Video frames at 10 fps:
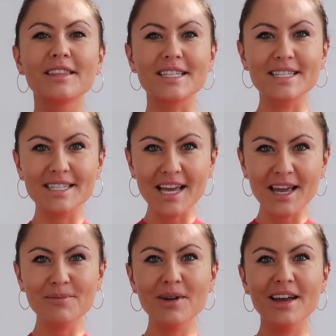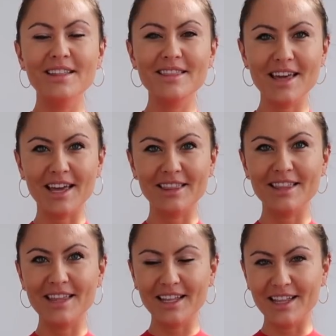the same thing
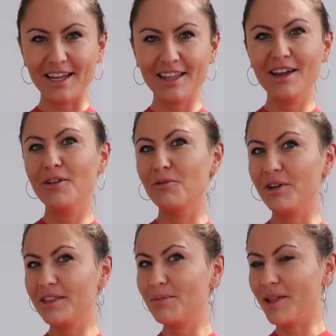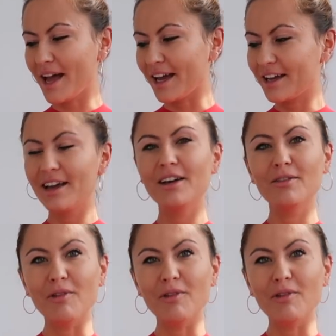that they did with the black?